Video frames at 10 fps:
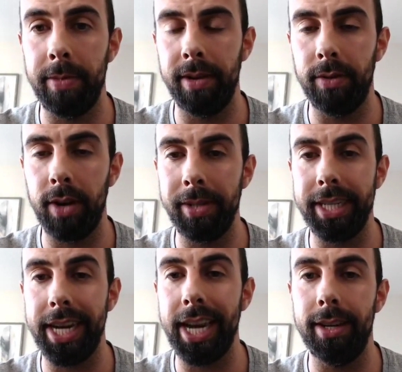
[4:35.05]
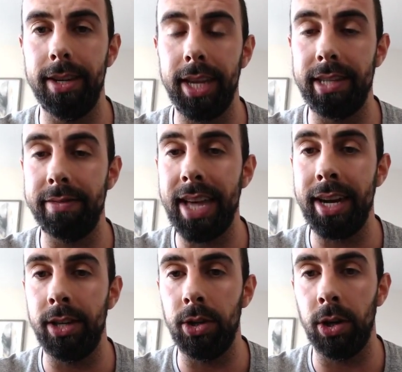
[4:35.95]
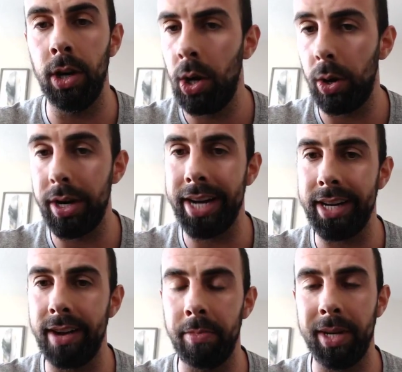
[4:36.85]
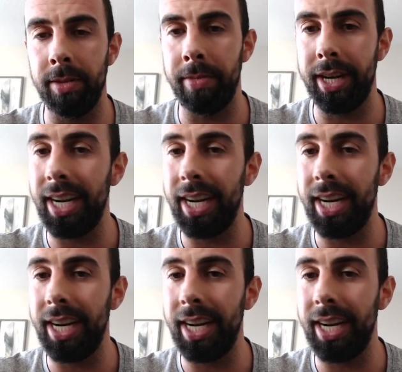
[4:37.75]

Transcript: but if we're able to get into things of that nature or non-governmental money,